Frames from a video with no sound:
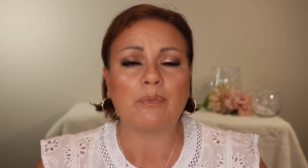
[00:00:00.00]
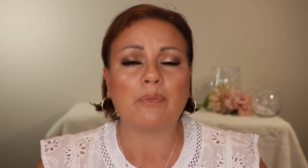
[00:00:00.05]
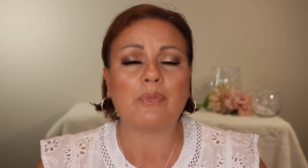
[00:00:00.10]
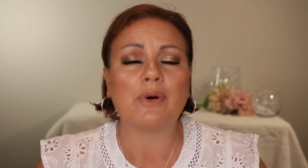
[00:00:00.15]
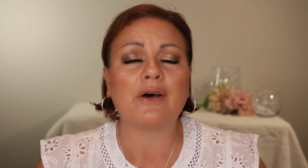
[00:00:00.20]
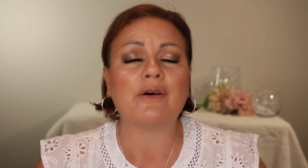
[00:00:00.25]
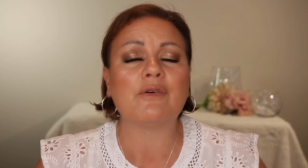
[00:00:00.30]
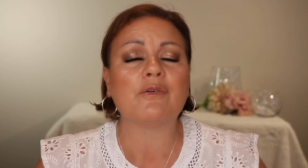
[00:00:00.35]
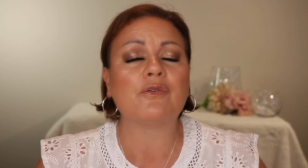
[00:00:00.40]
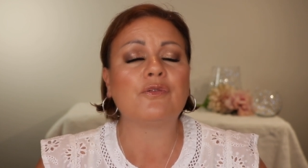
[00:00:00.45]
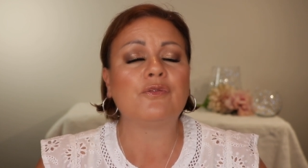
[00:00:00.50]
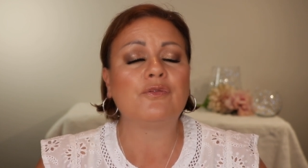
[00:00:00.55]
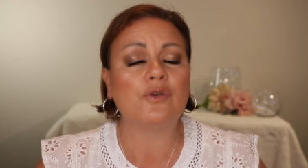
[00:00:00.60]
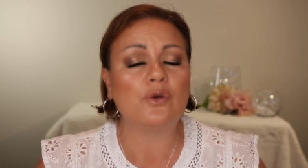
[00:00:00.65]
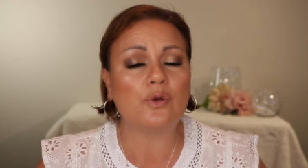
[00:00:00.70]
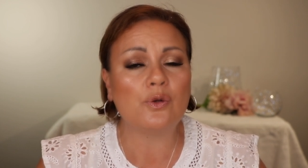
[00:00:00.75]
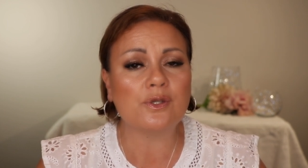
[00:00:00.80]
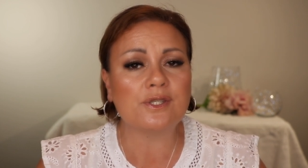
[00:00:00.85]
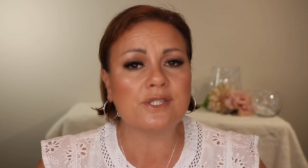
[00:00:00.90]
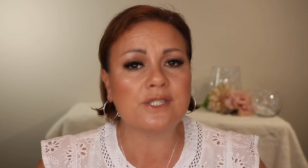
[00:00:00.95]
But
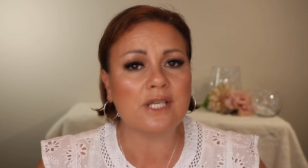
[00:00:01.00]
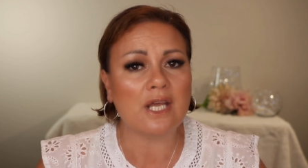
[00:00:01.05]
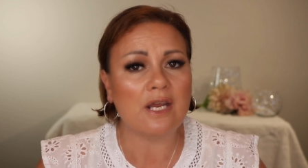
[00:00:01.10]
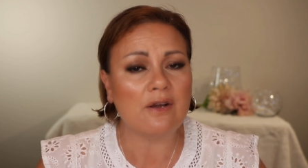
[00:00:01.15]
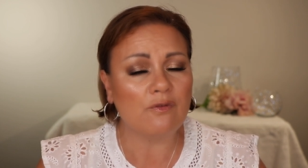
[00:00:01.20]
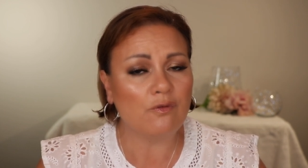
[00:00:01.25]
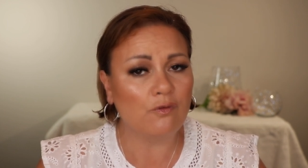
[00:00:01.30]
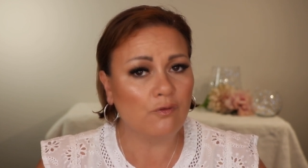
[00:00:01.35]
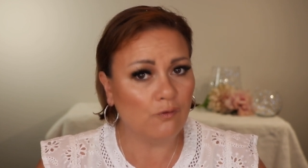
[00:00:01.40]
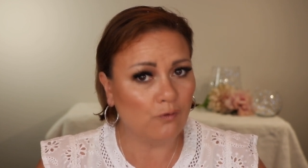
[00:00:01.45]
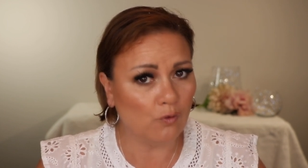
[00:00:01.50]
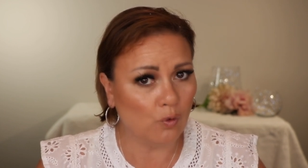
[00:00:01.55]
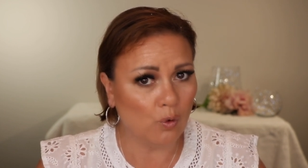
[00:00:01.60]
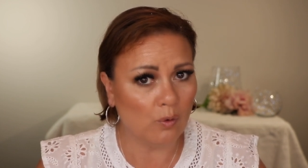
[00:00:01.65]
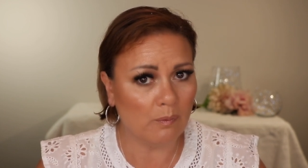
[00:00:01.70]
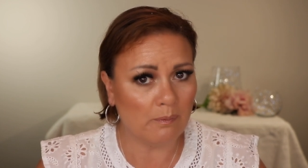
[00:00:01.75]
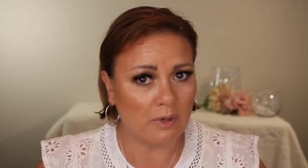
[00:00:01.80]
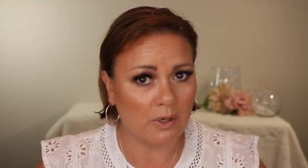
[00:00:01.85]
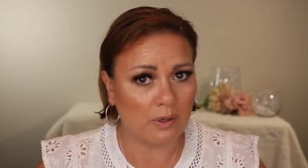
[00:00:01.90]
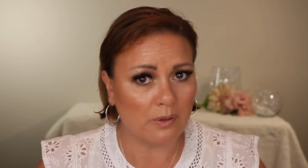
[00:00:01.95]
first and
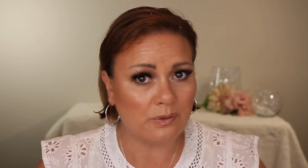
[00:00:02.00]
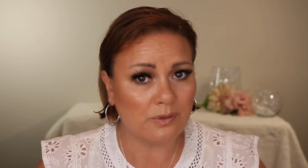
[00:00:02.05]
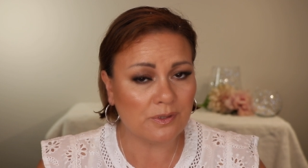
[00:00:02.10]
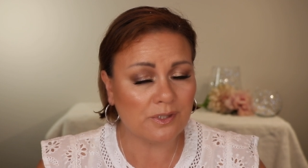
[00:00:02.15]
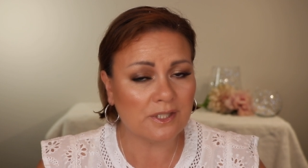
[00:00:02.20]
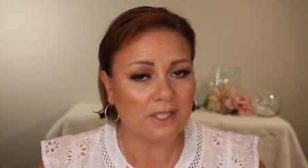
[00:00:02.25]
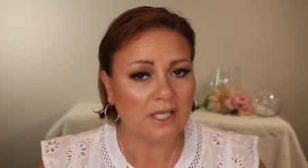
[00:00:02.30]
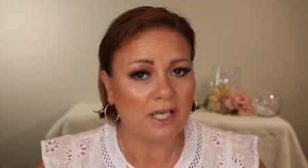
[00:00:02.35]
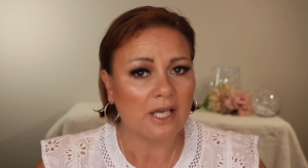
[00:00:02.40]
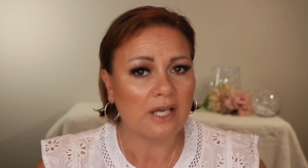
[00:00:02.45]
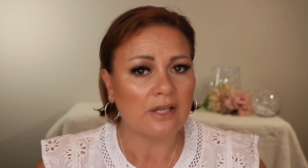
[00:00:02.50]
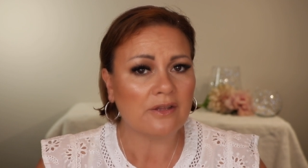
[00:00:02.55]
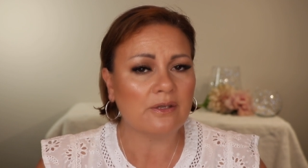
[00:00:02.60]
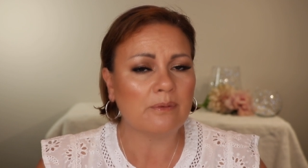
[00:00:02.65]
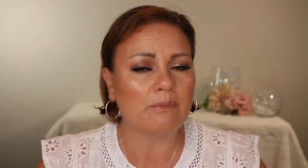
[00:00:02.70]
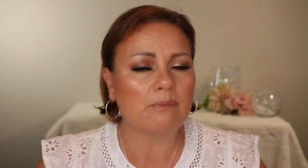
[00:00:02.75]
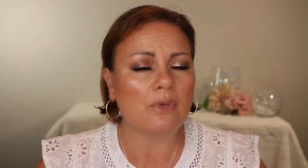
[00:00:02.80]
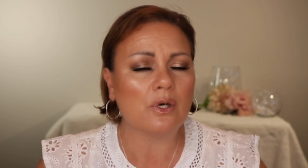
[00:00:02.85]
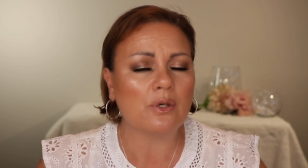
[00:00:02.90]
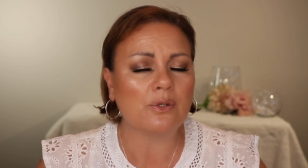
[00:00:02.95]
foremost, the
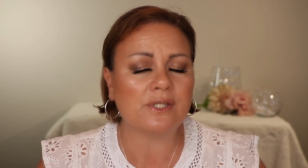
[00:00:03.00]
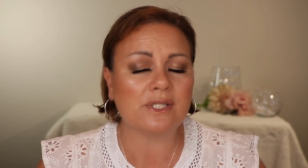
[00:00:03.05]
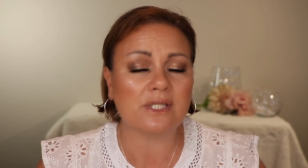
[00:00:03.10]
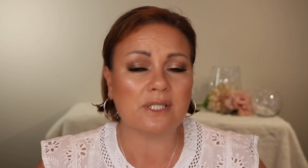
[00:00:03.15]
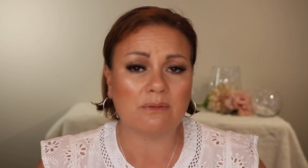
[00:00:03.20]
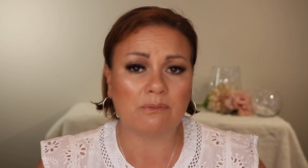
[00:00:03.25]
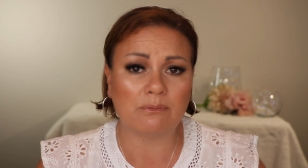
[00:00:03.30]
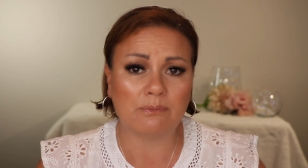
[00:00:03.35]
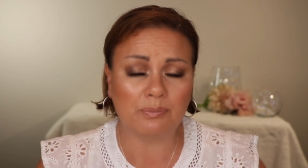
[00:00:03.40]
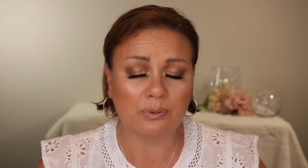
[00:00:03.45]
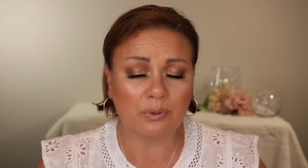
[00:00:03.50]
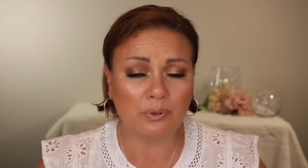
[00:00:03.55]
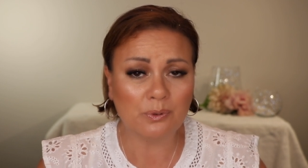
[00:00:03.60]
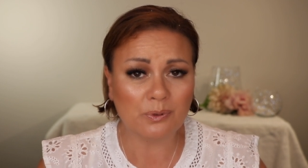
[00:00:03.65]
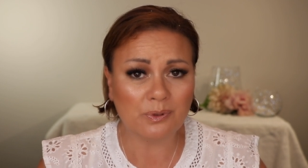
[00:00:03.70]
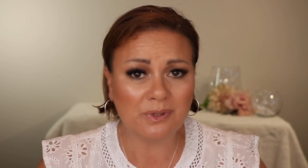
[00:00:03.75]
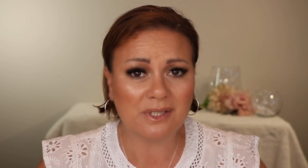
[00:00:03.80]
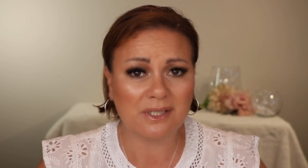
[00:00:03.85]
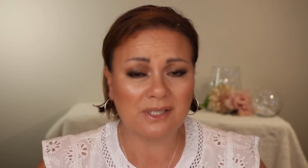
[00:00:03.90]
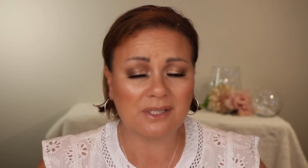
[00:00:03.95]
most
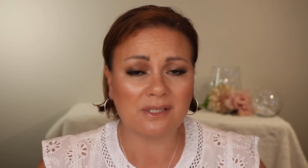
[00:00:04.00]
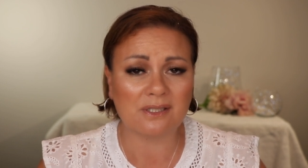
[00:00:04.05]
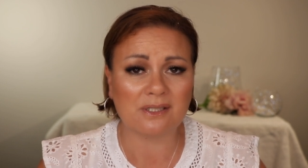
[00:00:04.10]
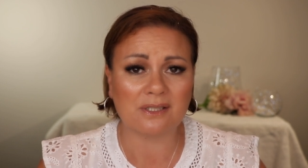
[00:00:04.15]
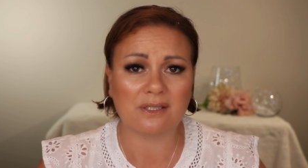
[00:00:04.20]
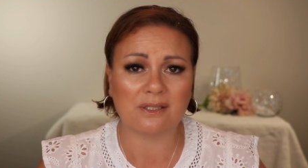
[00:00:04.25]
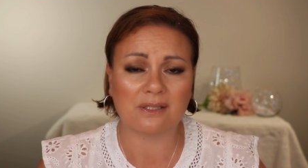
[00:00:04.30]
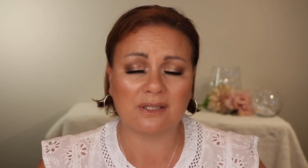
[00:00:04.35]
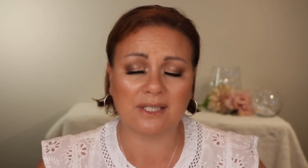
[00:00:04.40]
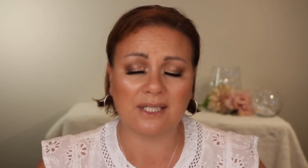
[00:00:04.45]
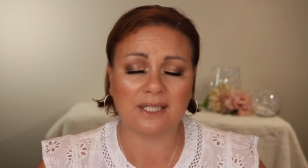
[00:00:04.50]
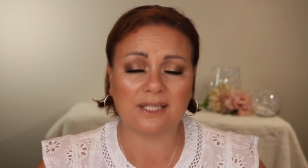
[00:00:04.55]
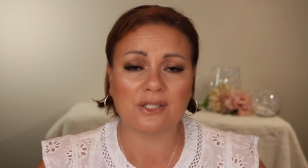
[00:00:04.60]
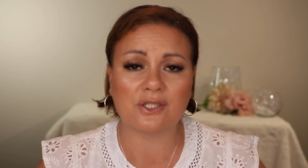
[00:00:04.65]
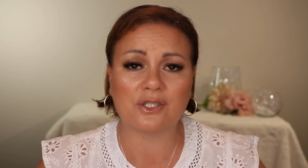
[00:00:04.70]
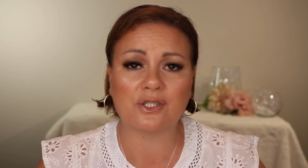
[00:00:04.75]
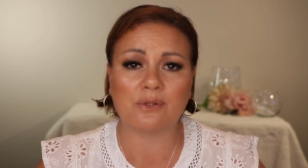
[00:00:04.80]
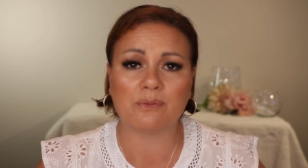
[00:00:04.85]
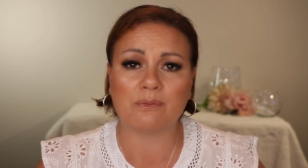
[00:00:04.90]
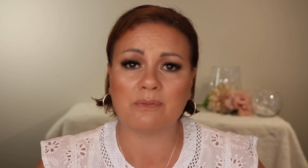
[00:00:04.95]
important
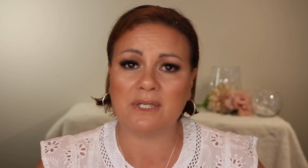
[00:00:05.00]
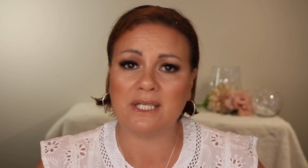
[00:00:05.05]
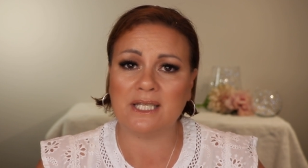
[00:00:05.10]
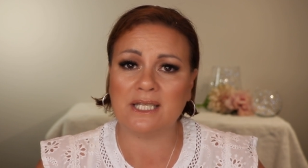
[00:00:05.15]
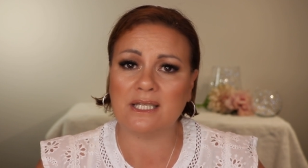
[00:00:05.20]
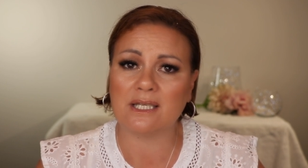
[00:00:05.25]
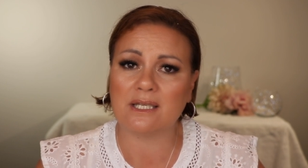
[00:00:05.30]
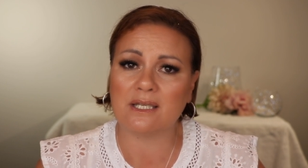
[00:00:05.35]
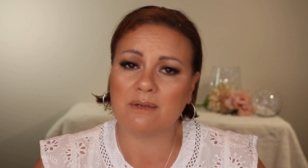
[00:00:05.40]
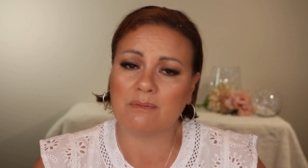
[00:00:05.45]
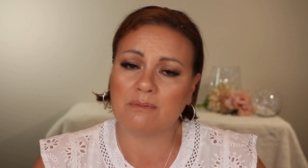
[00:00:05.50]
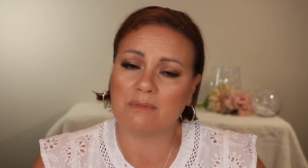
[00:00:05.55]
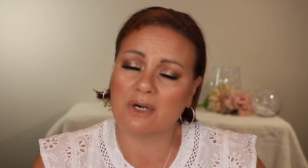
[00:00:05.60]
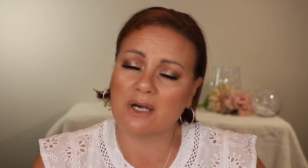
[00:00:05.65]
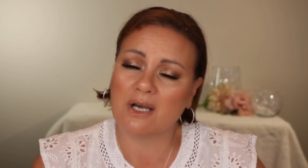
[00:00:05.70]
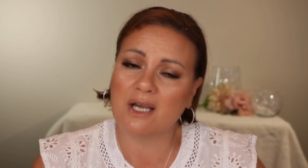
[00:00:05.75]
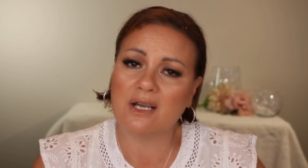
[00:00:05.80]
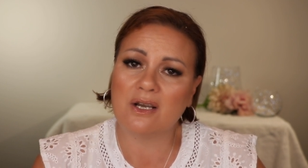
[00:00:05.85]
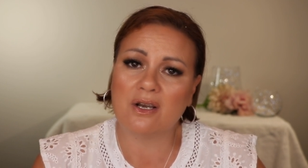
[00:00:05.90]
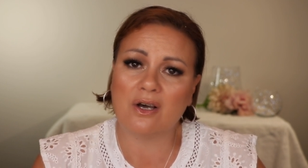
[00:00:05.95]
thing to me in
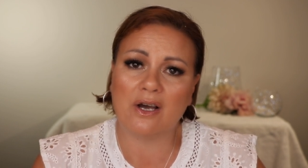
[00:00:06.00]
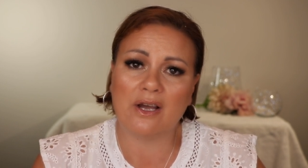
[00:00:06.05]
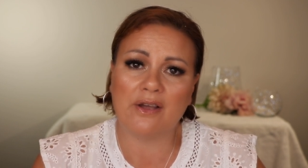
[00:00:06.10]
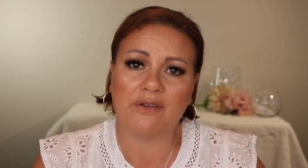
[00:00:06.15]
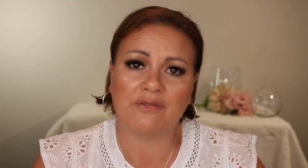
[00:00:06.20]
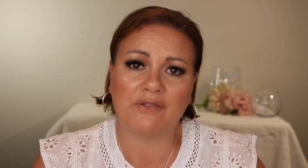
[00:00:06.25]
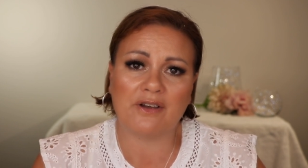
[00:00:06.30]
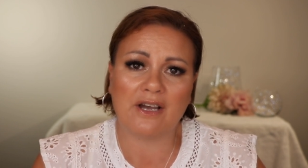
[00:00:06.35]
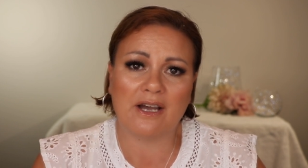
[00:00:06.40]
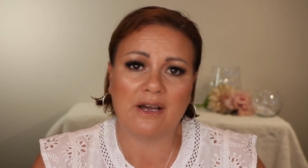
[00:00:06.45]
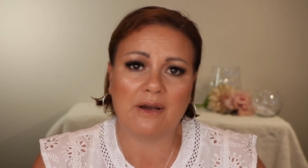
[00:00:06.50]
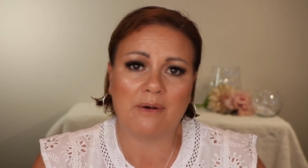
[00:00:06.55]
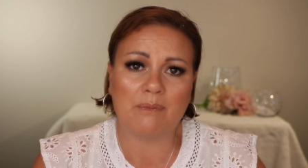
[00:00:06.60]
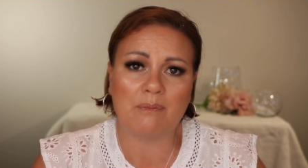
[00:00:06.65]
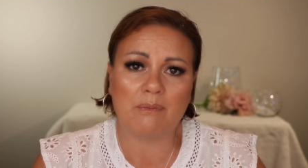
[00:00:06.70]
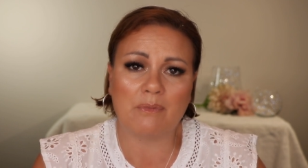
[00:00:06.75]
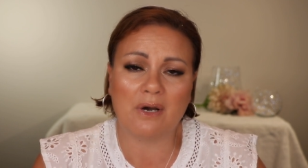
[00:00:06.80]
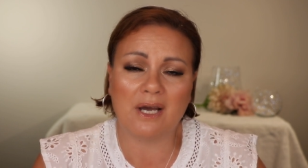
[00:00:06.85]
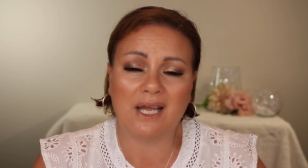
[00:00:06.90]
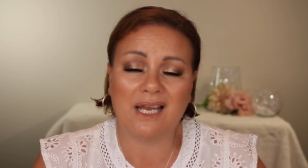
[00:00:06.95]
my life are
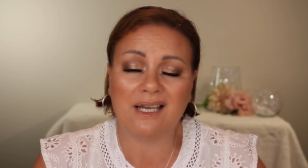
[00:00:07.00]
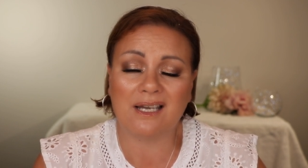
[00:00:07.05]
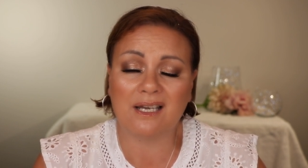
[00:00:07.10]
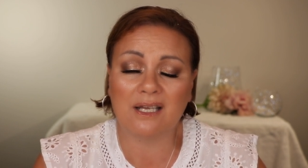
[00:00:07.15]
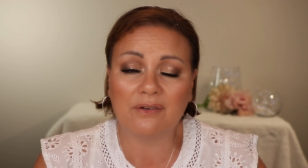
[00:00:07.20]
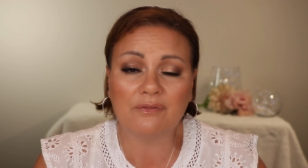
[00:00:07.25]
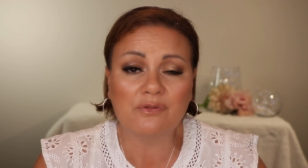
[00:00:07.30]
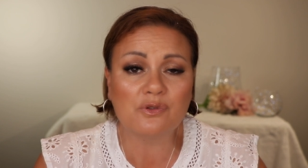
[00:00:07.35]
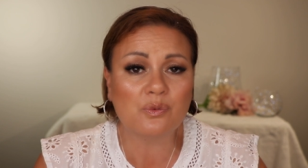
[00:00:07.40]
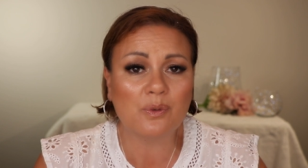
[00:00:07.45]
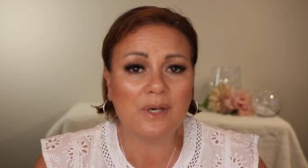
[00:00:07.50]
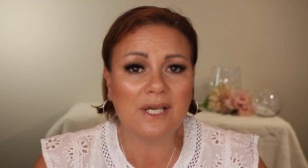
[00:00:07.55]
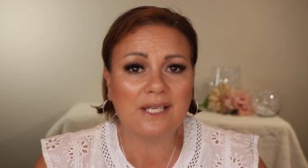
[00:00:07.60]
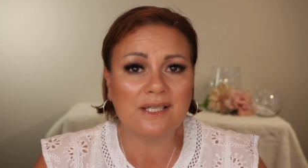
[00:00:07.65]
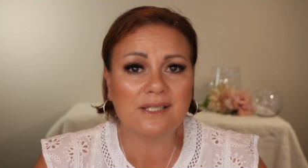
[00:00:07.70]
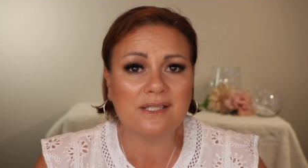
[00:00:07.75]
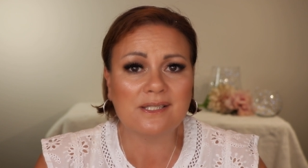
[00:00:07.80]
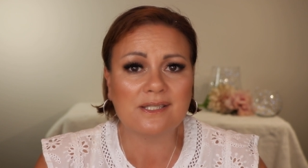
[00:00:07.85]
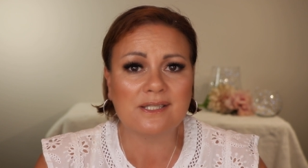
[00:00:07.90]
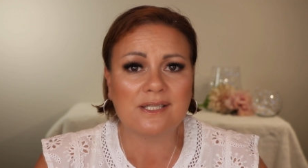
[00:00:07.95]
my loved
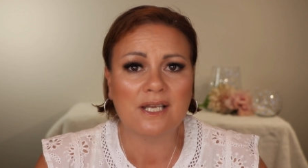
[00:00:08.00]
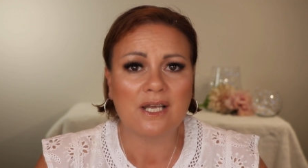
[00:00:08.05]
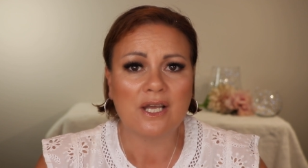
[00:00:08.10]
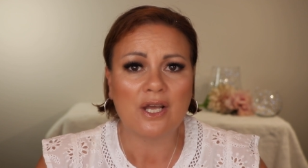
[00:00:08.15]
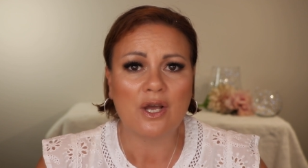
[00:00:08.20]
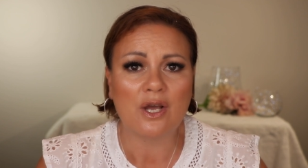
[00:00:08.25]
ones,